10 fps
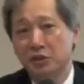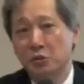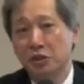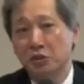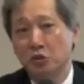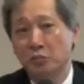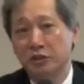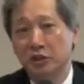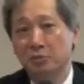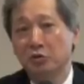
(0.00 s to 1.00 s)
fluctuation of
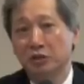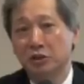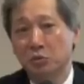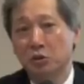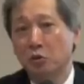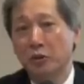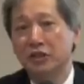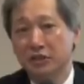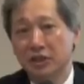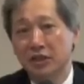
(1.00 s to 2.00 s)
domestic politics will
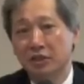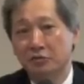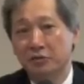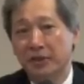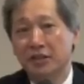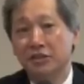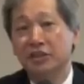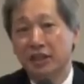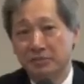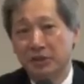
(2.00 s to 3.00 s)
always remain
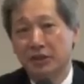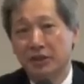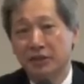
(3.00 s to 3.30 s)
the same,